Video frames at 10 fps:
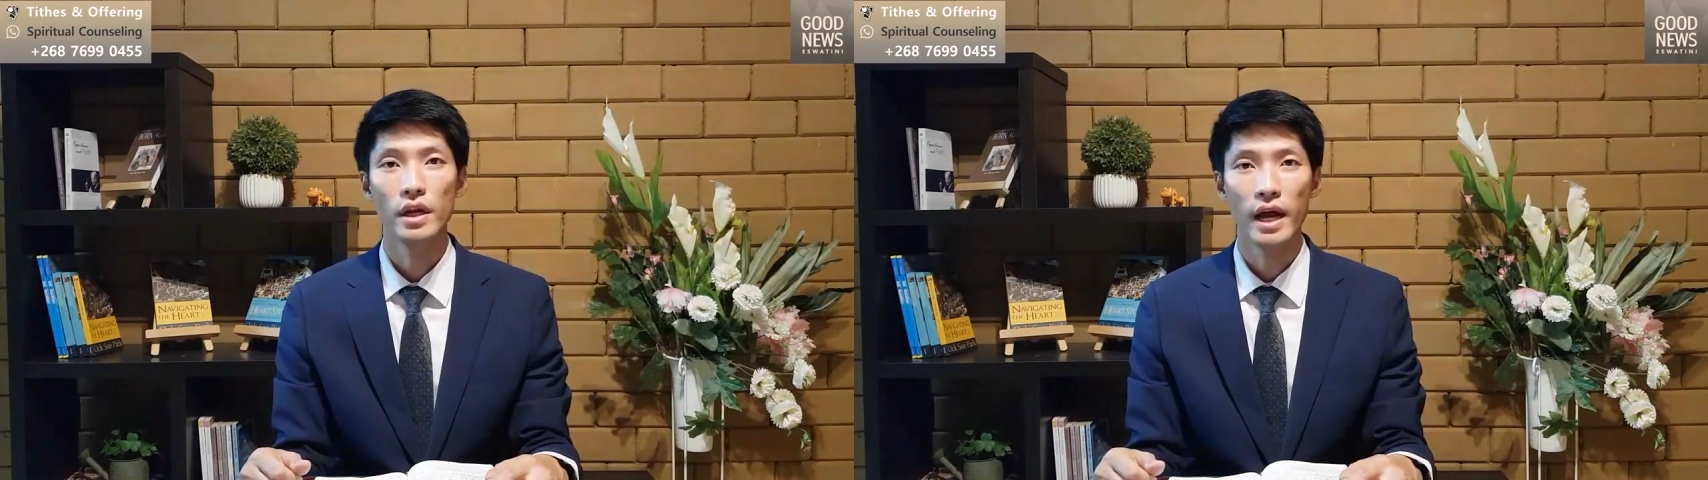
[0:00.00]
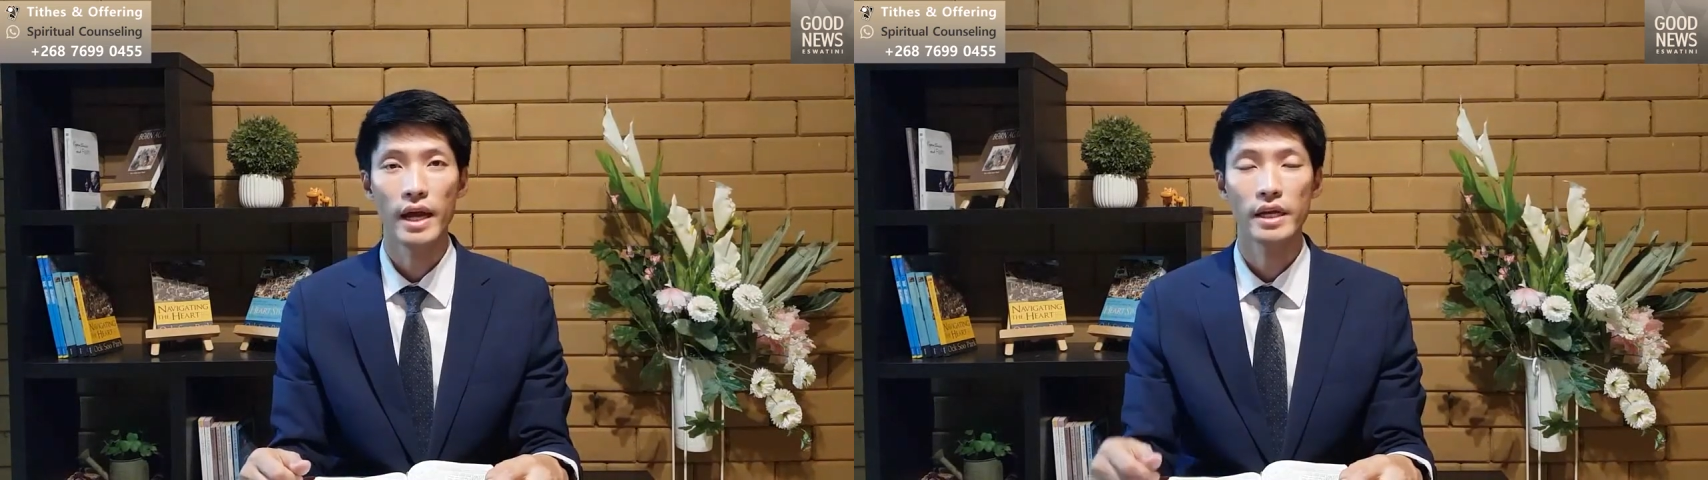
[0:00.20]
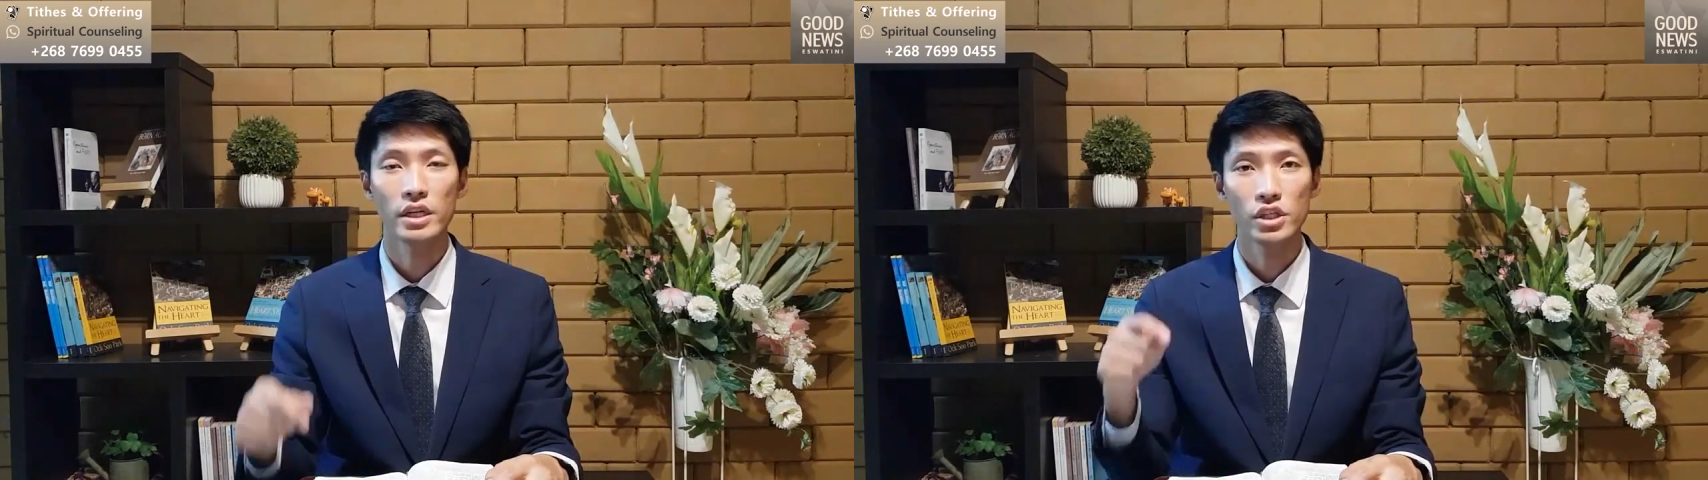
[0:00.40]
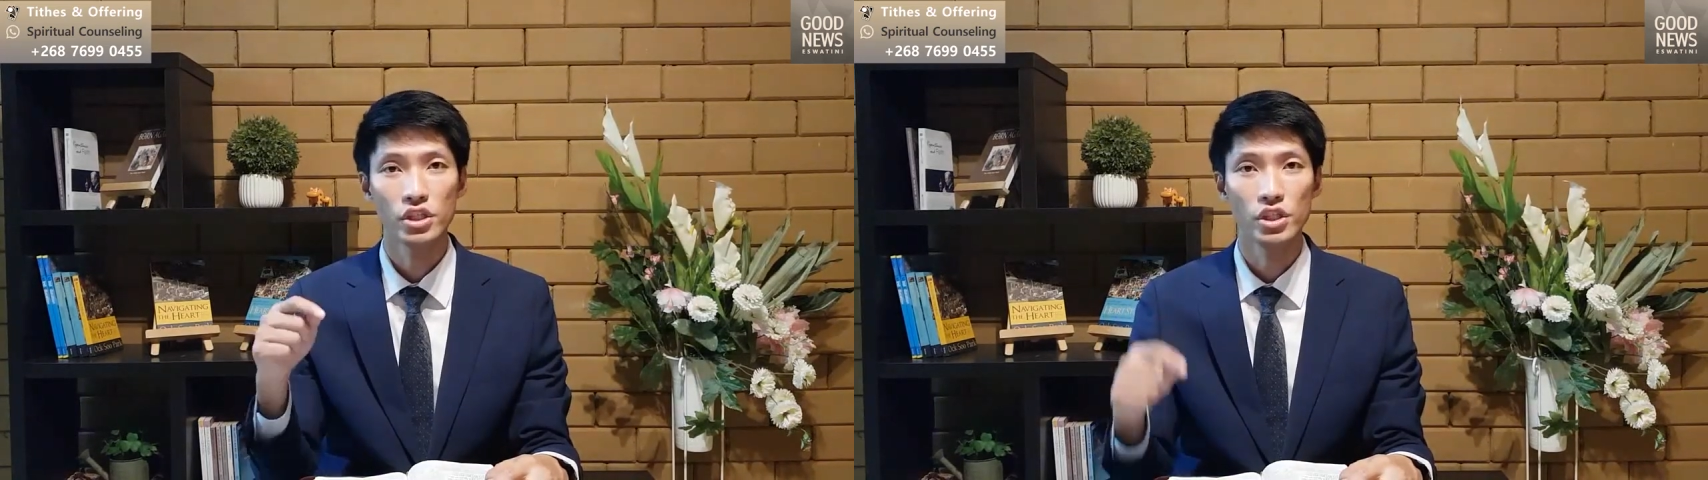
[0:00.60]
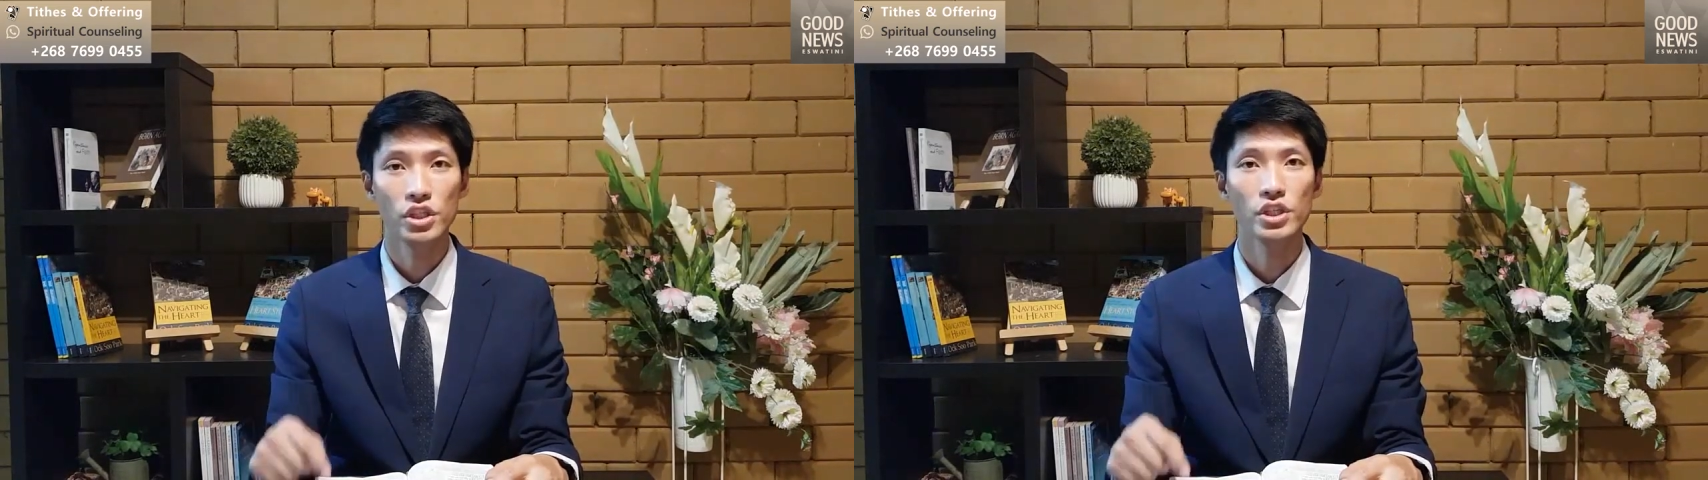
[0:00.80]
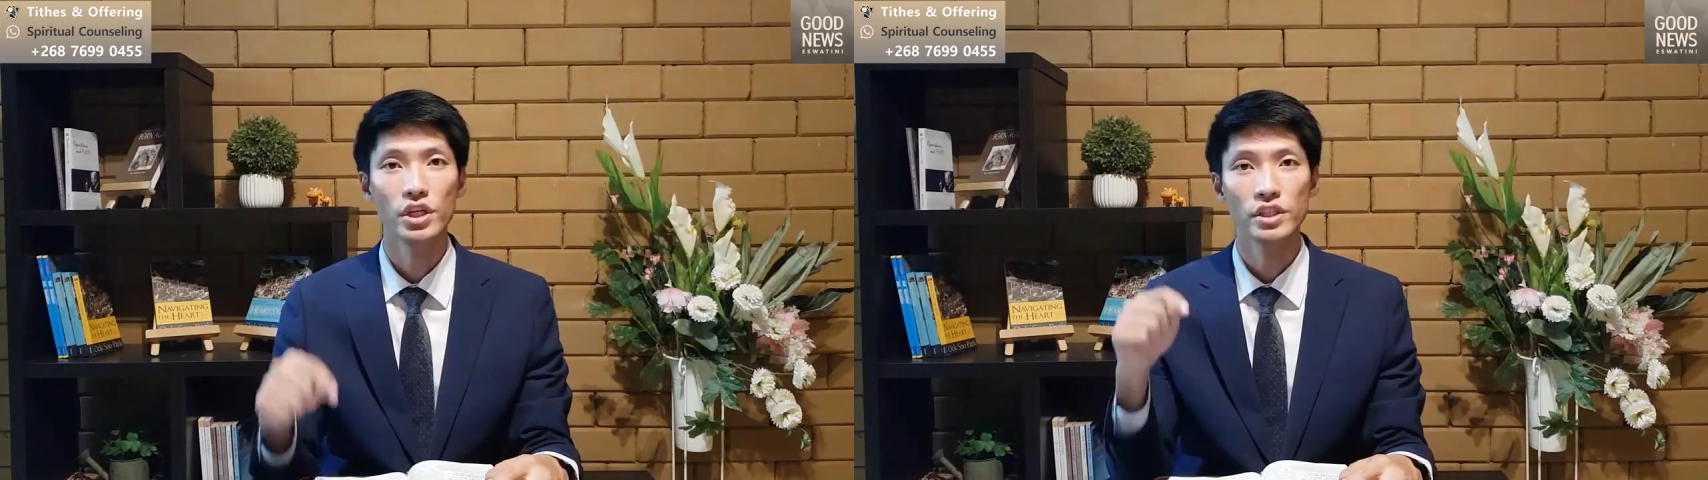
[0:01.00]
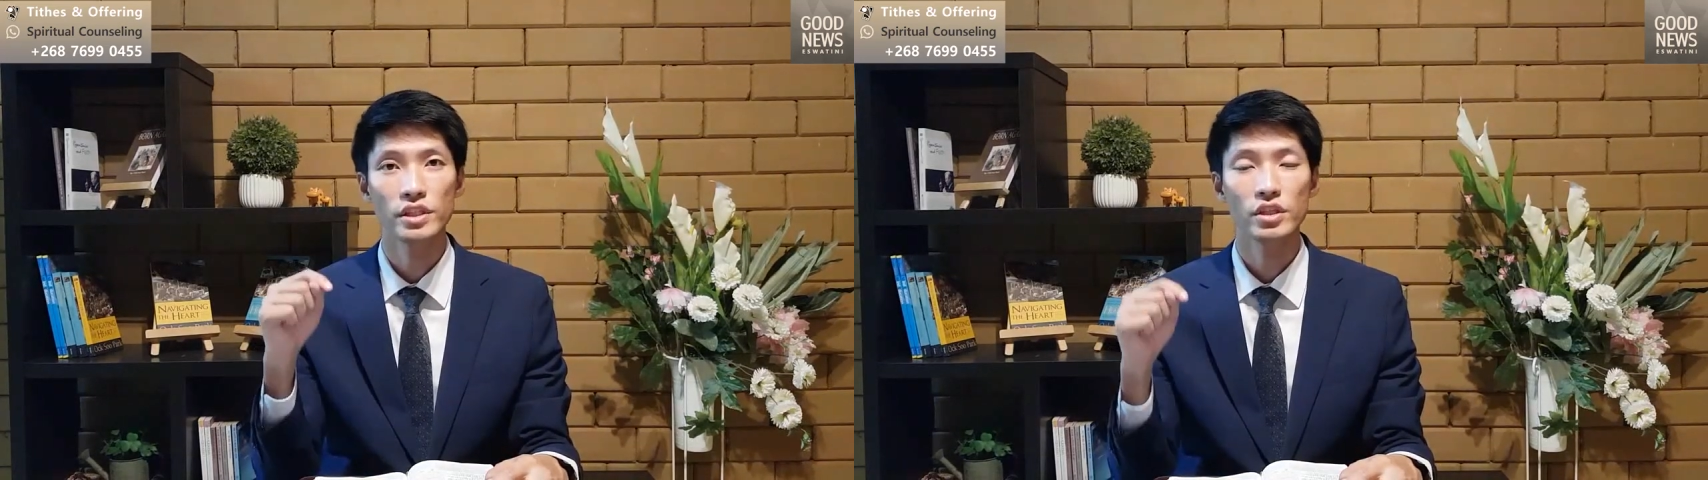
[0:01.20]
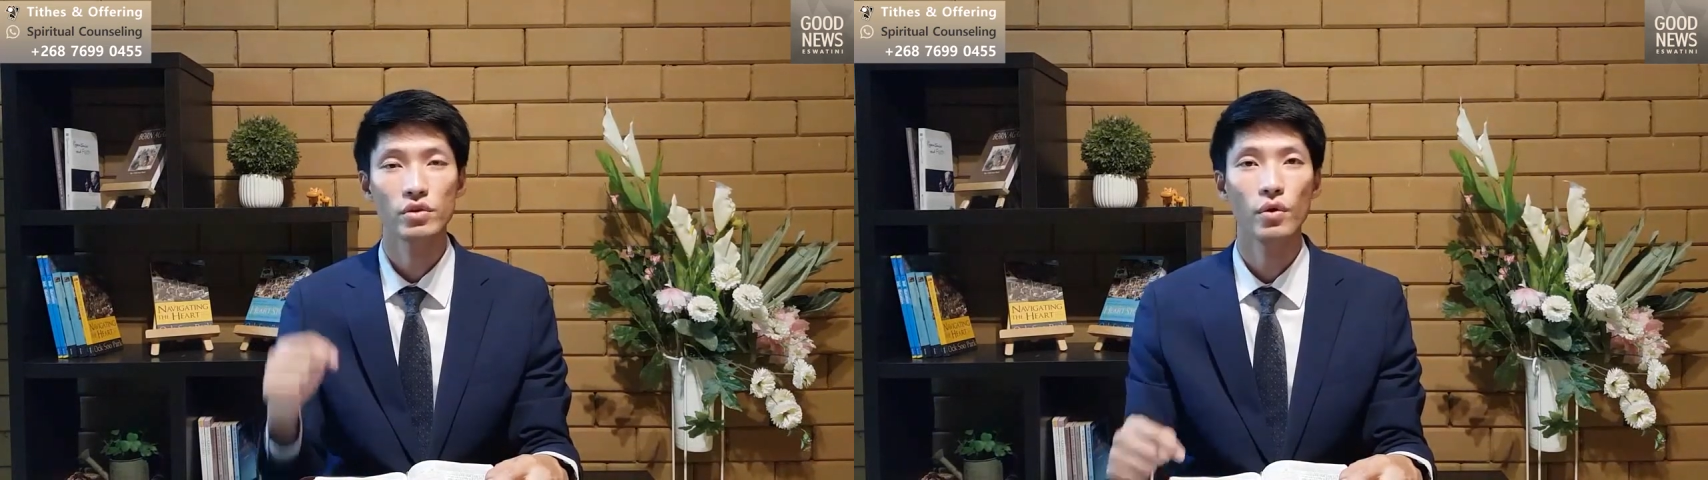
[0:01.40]
Like
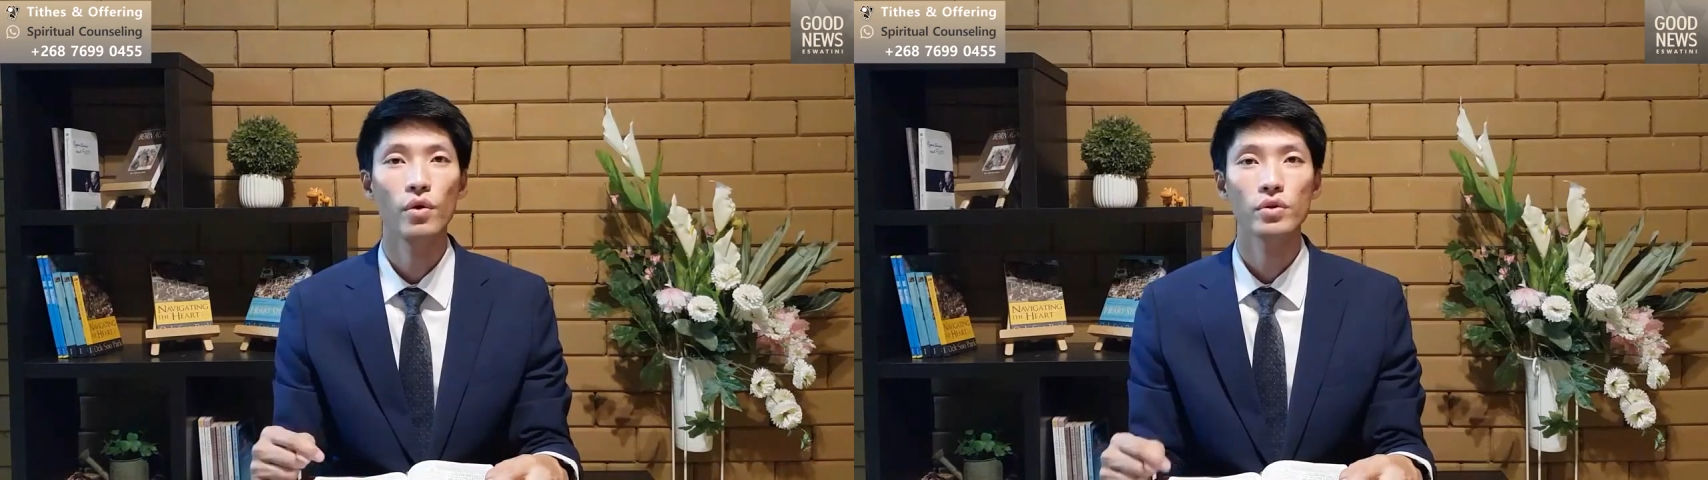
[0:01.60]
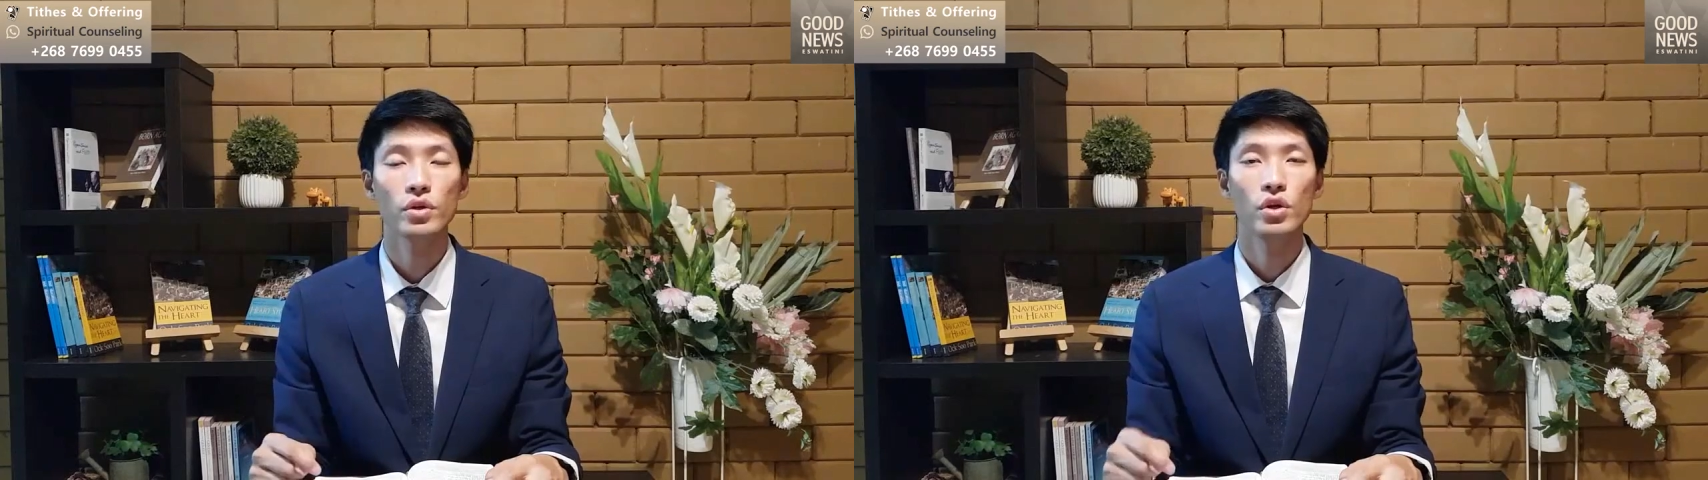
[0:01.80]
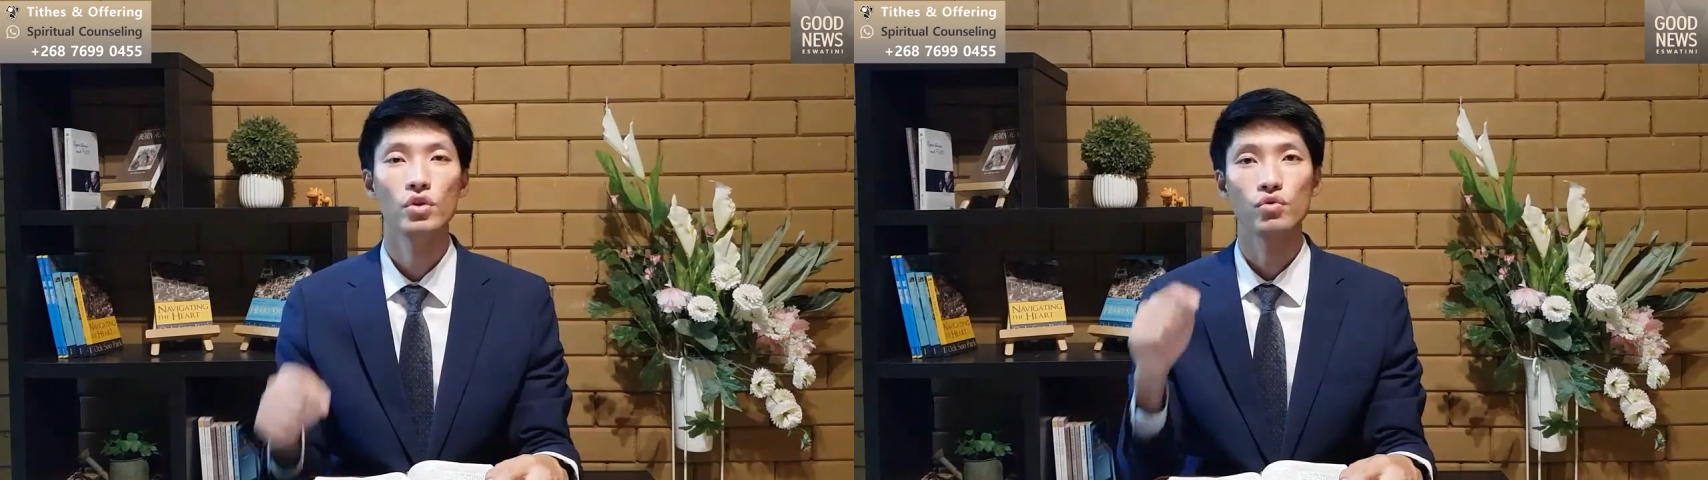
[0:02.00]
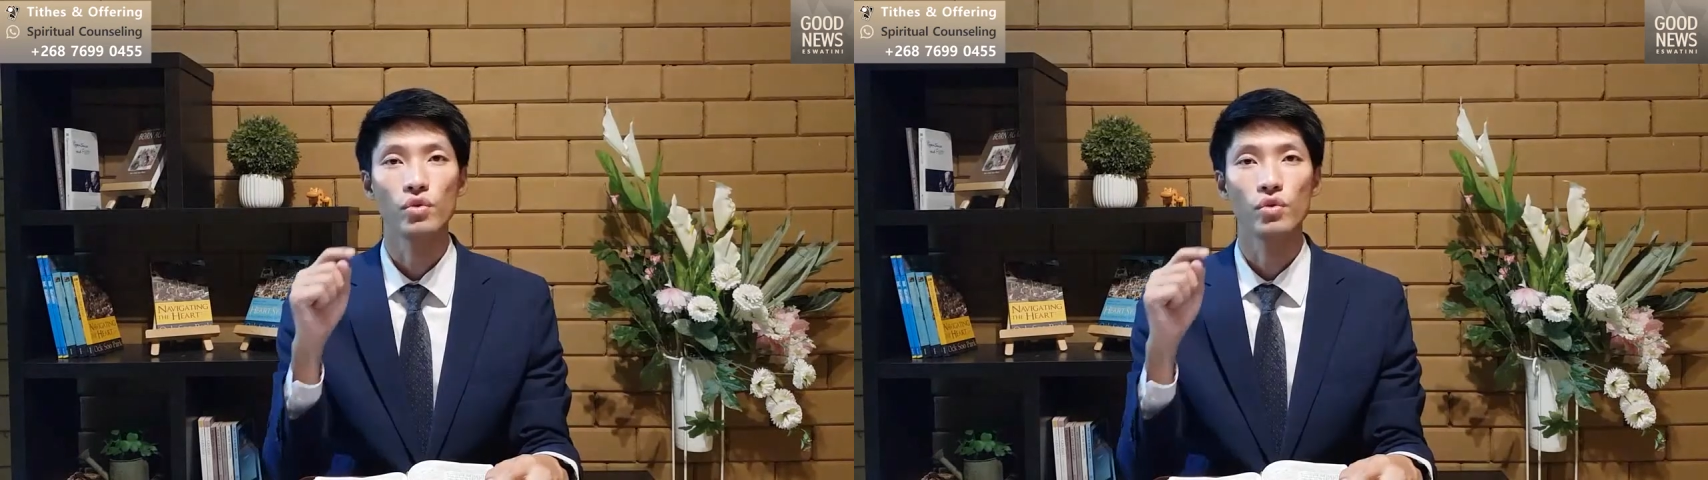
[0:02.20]
Jesus taught,